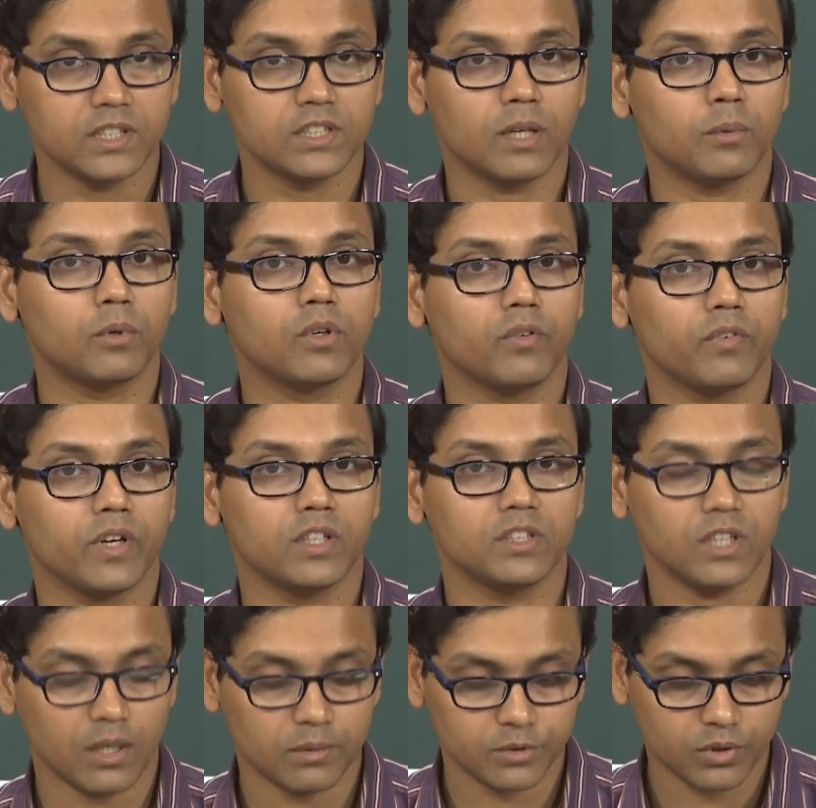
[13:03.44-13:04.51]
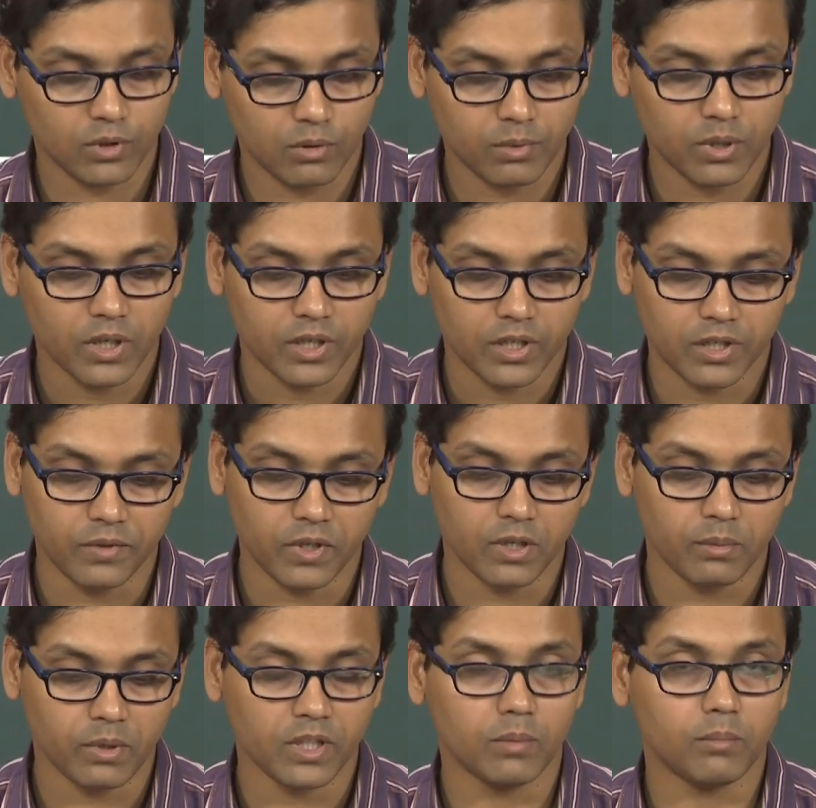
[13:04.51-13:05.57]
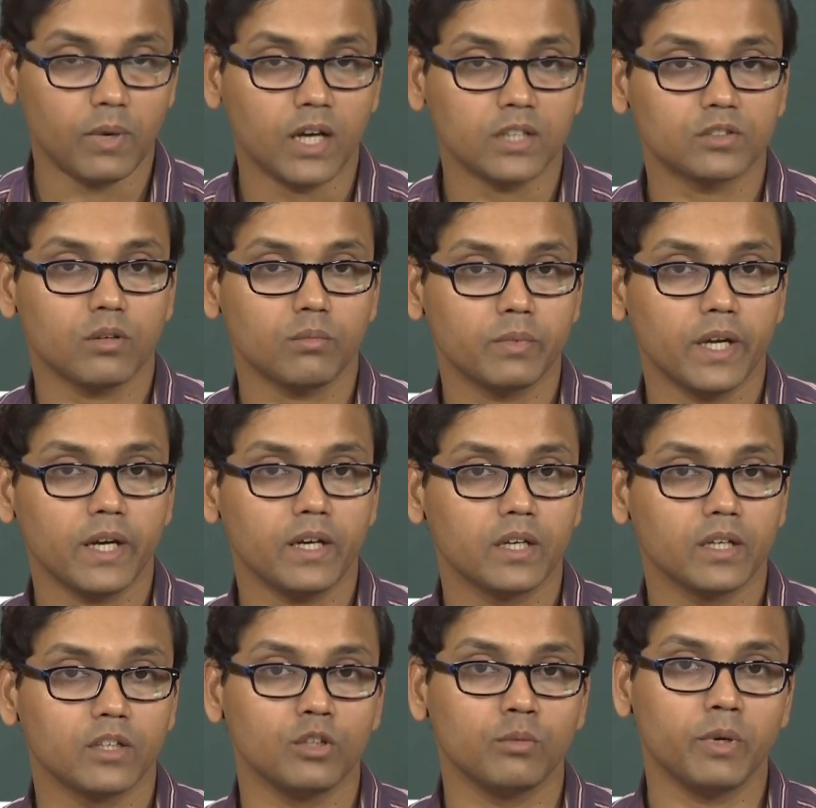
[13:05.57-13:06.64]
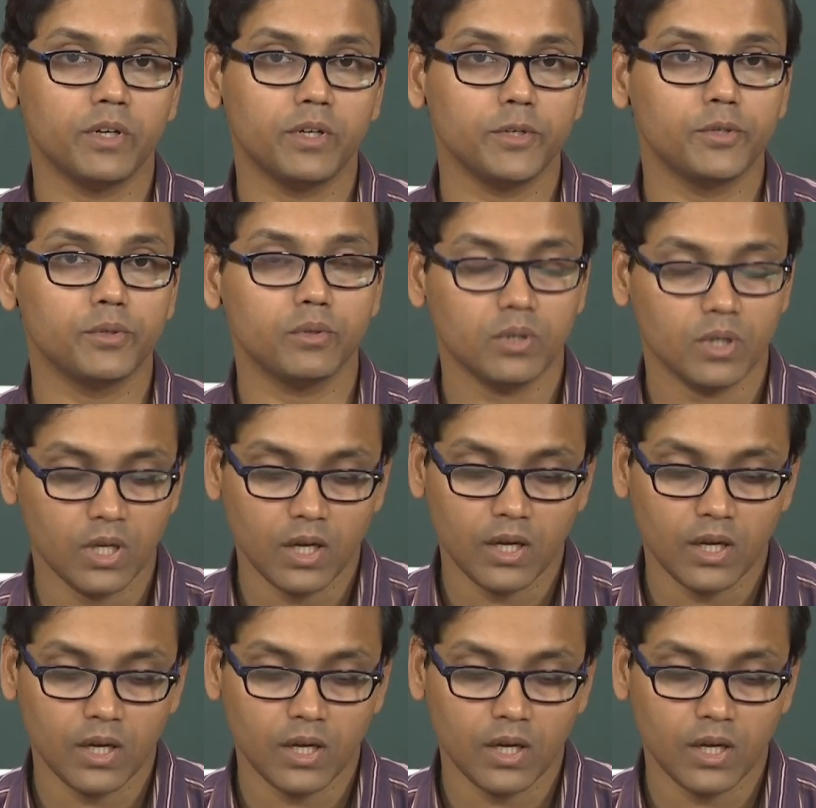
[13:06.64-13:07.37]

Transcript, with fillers: is the amount of energy absorbed divided by the mass of that human tissue